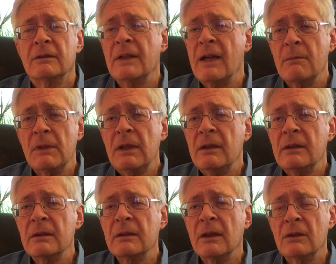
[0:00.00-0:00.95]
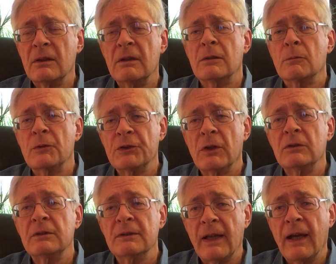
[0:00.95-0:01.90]
Not me. And look at the
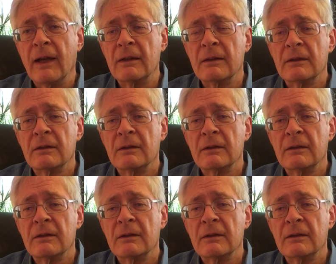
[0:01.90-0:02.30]
result of that.